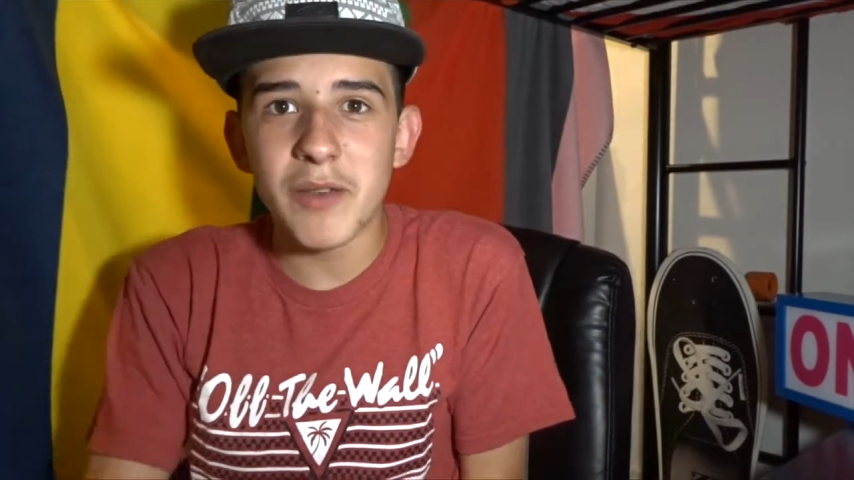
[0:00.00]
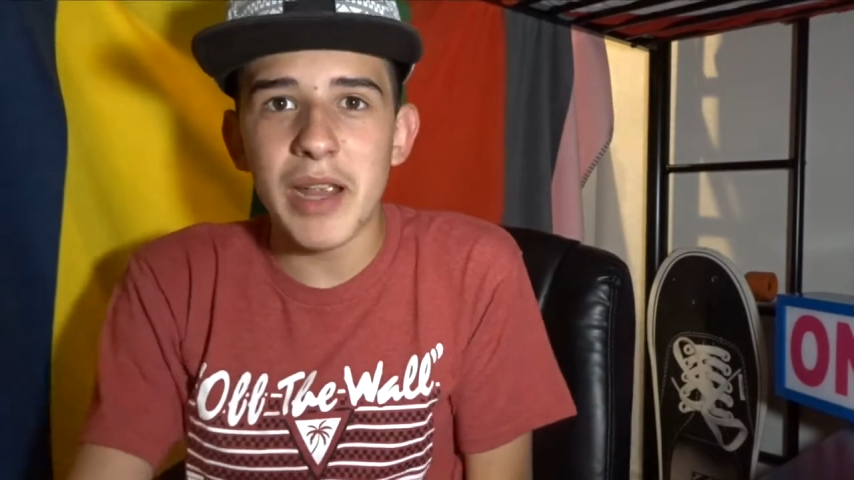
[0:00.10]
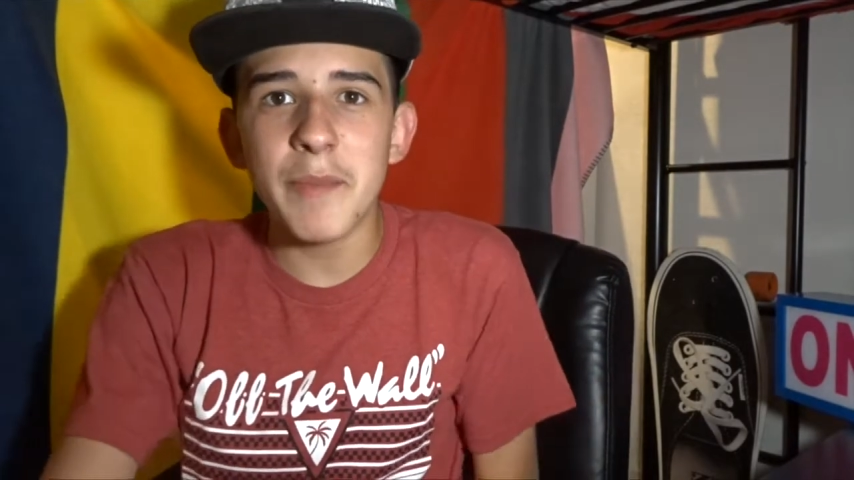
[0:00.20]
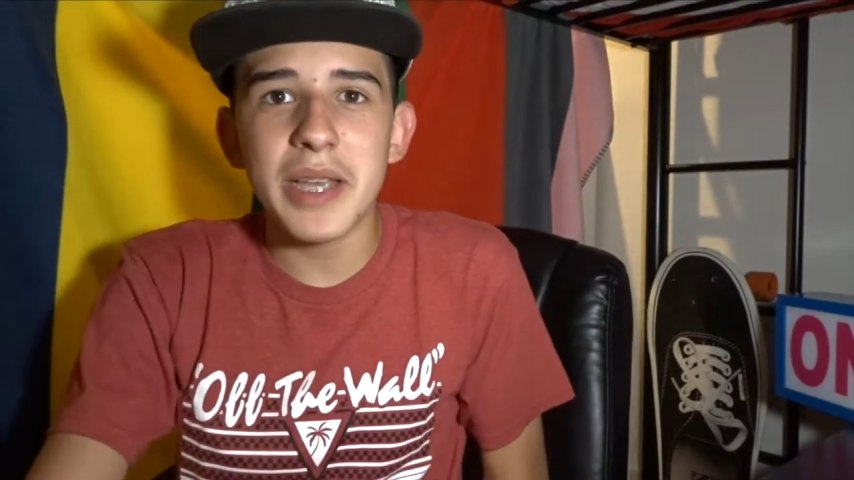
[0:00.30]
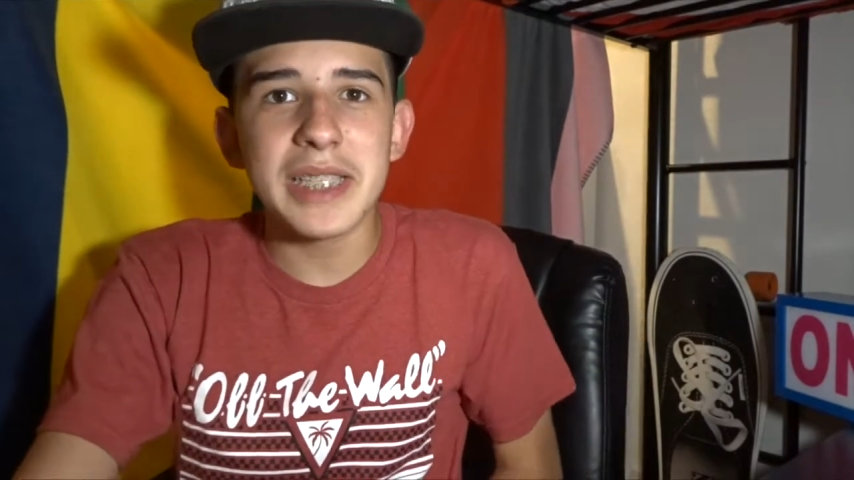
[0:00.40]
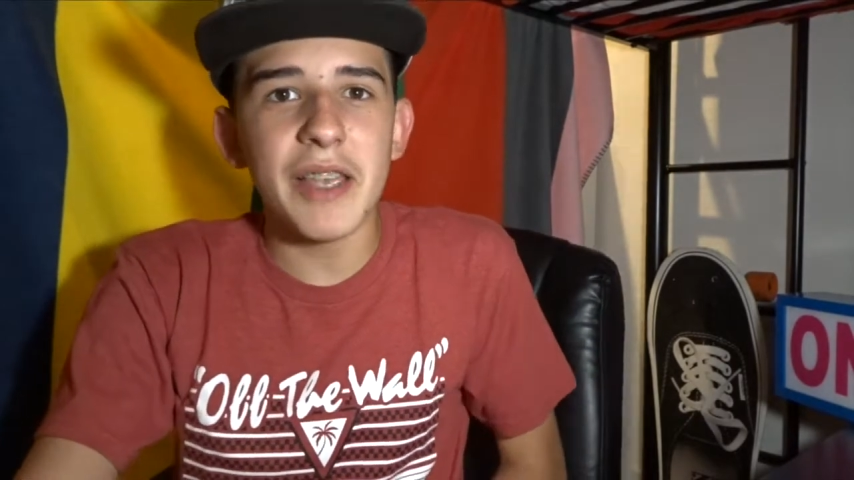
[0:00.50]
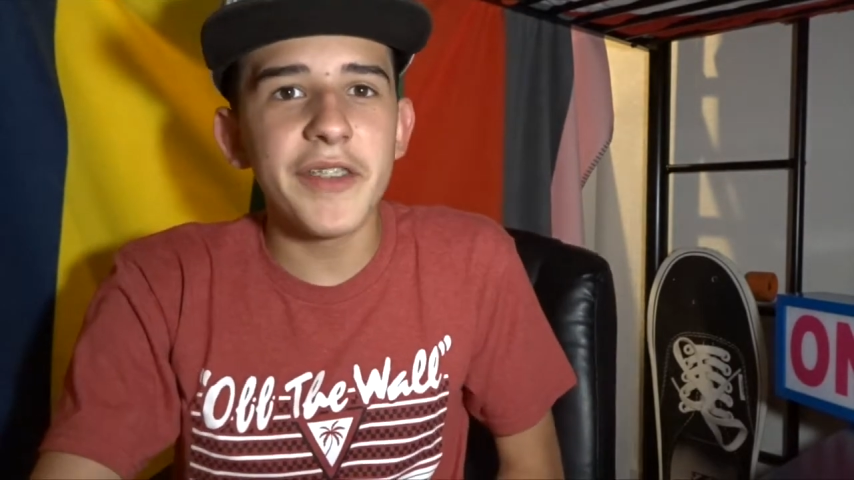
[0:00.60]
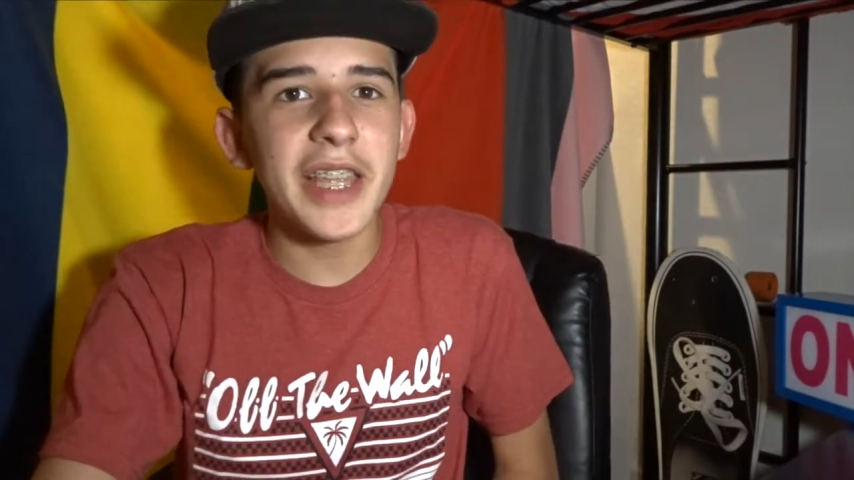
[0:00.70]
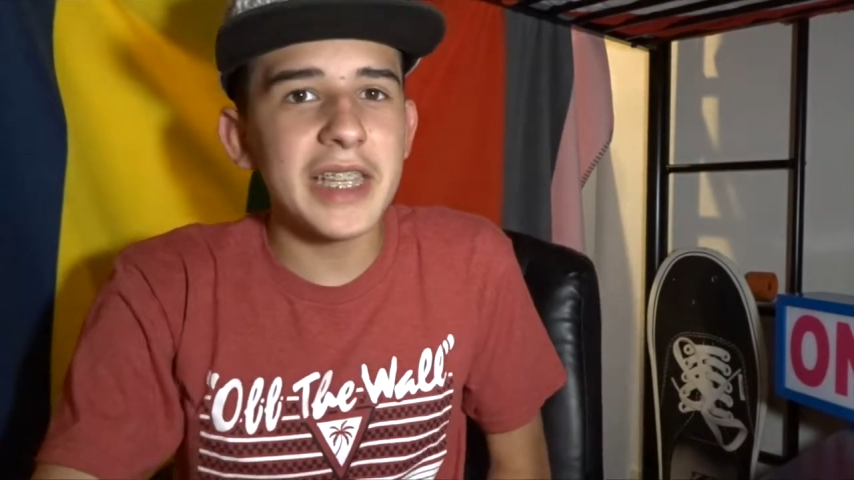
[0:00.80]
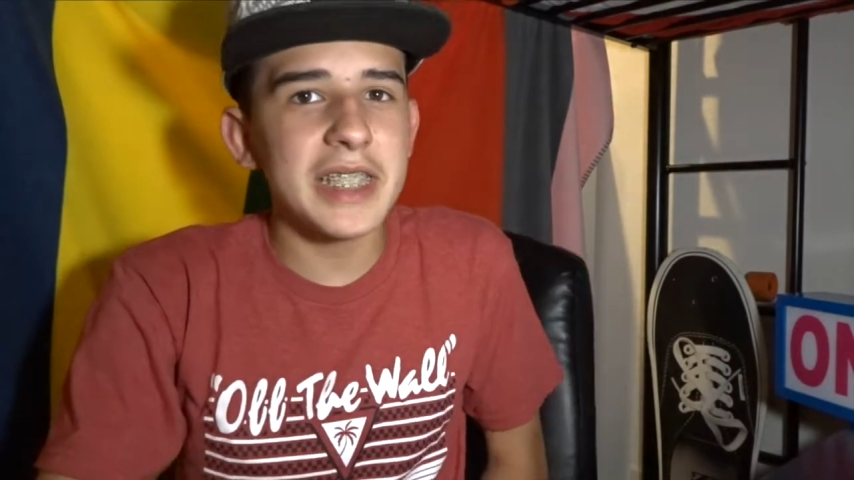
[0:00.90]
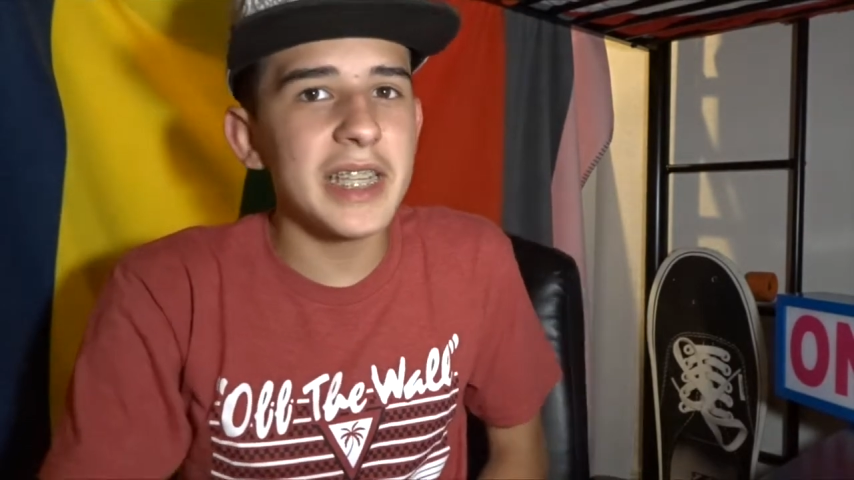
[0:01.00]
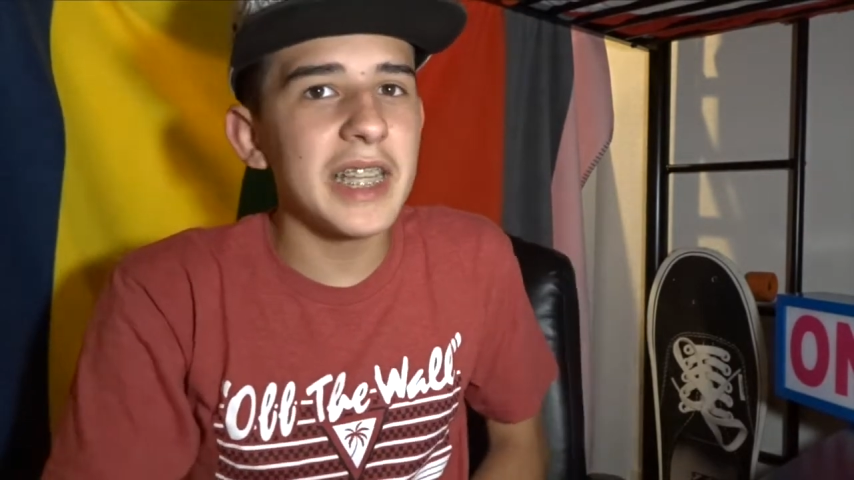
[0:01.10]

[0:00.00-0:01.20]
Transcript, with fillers: Grey because I feel like it's gonna